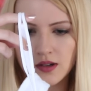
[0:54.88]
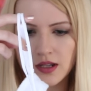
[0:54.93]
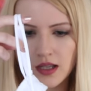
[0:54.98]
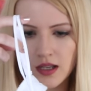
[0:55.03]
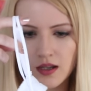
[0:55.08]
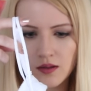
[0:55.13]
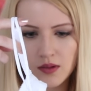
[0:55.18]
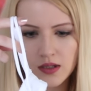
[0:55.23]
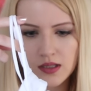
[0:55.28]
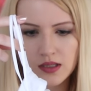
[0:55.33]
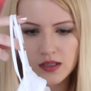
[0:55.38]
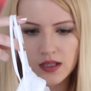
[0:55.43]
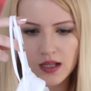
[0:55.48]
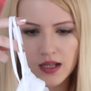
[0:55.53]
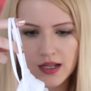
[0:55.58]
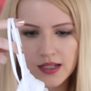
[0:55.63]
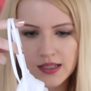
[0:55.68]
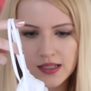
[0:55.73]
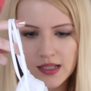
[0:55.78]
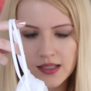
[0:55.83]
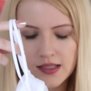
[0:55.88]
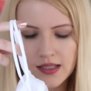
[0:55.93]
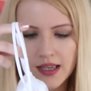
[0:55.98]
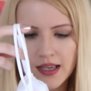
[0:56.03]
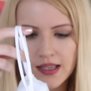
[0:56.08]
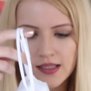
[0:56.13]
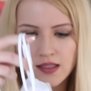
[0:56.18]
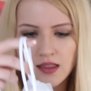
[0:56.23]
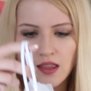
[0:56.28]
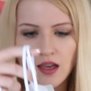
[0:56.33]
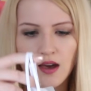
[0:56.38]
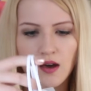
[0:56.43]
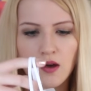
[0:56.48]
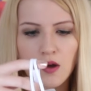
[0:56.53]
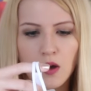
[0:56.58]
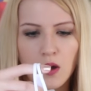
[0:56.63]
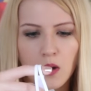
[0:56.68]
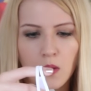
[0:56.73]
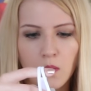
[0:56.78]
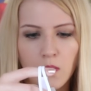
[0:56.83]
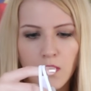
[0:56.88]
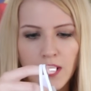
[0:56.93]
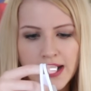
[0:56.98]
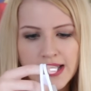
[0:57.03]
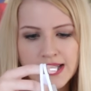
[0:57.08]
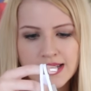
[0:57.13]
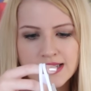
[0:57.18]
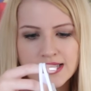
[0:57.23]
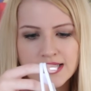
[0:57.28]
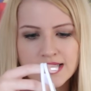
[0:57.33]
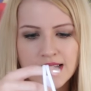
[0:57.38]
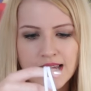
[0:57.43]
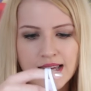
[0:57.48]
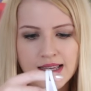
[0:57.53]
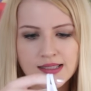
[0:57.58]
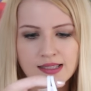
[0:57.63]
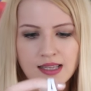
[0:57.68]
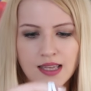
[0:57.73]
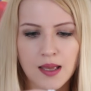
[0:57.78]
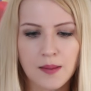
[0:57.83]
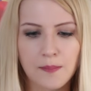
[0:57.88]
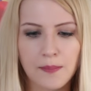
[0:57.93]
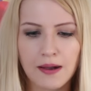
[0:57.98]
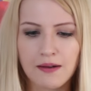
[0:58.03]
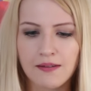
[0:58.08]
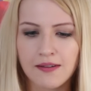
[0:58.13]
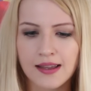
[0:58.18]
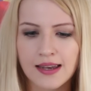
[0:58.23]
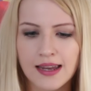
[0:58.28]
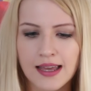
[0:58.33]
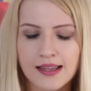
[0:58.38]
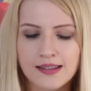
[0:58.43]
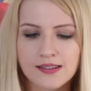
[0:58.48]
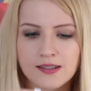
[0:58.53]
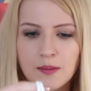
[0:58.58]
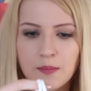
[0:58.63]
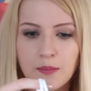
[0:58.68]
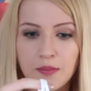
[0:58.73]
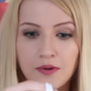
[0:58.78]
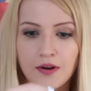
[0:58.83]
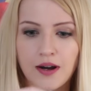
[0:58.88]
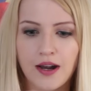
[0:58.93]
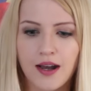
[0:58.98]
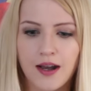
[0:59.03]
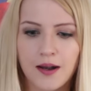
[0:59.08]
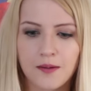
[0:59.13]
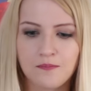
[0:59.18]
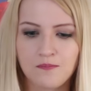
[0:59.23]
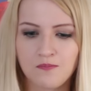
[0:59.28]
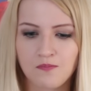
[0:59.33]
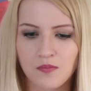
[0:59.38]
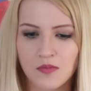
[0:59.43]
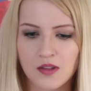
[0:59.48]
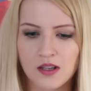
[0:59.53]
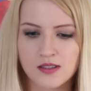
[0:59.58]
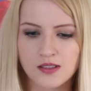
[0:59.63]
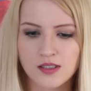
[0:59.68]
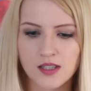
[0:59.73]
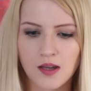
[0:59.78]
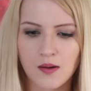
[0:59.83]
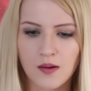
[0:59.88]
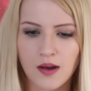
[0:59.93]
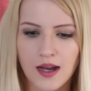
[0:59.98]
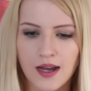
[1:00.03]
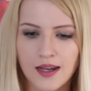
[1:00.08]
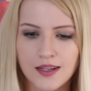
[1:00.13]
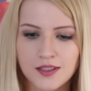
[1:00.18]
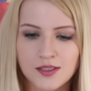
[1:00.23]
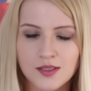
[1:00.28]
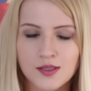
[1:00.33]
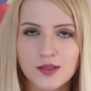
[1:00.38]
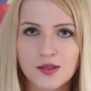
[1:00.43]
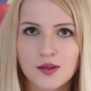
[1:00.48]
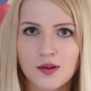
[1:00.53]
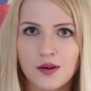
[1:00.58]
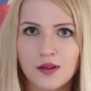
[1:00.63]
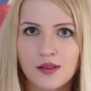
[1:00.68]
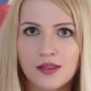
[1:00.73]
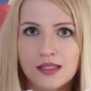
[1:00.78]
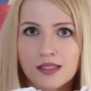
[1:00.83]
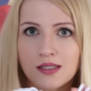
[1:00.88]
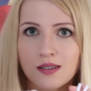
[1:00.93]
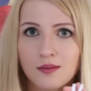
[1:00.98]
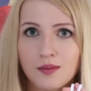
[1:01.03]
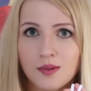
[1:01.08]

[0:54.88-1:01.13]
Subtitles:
on here what style it is. Yeah, it's the white daisy balconette bra. So I just thought this